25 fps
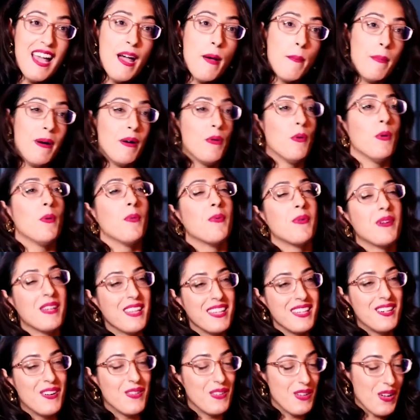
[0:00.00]
But what we
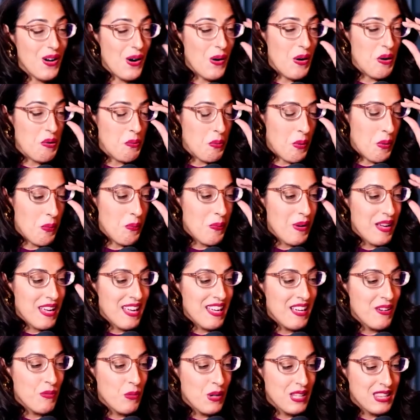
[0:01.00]
really don't know, and
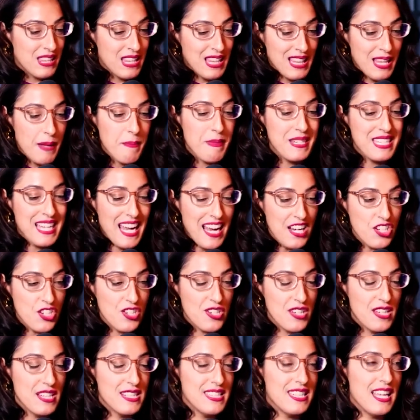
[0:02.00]
what the
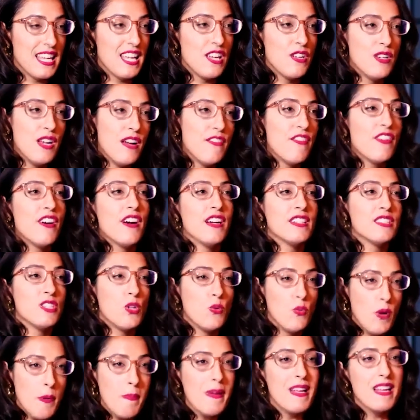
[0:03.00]
limitation is that so
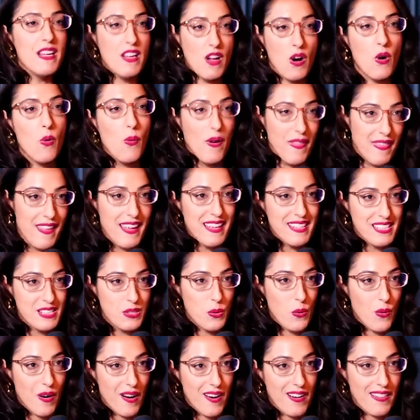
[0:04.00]
women know when they
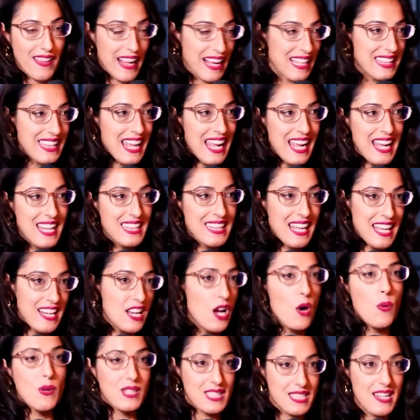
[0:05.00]
squirt, like they
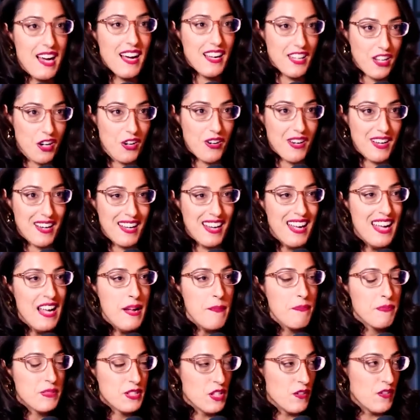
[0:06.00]
know it's not urine.
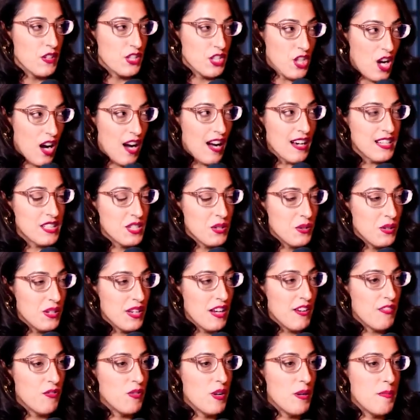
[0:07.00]
So if you talk to
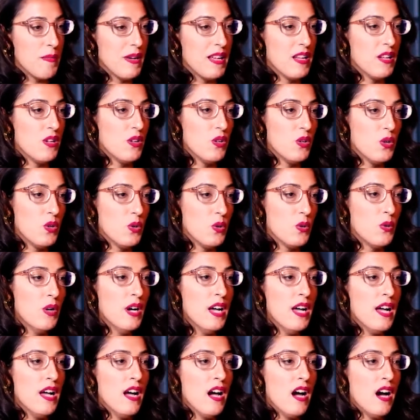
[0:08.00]
enough women who
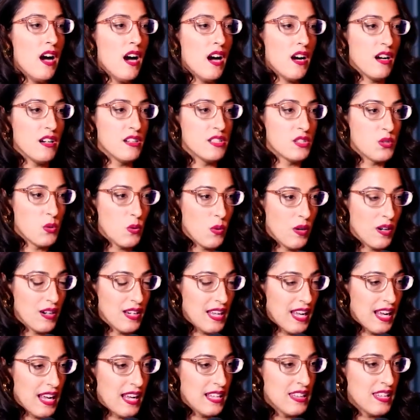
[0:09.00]
are
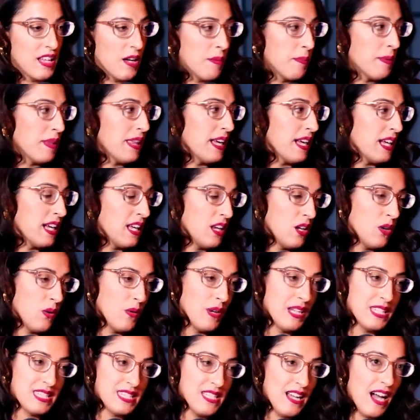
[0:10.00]
squirting, they'll be like,
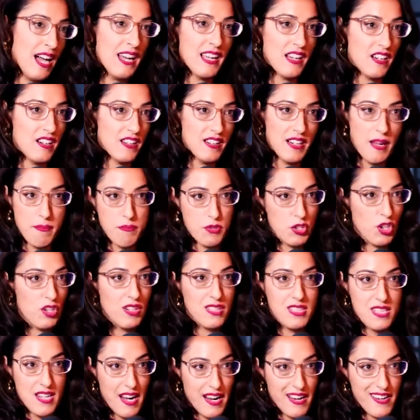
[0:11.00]
it's not urine. I'm sure
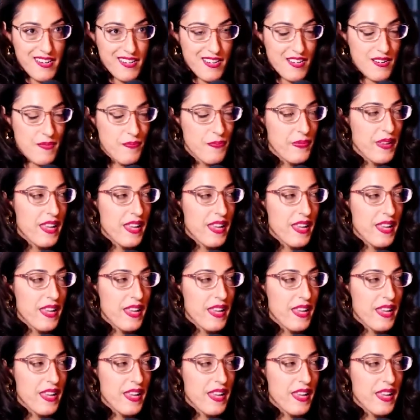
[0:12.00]
it's not urine.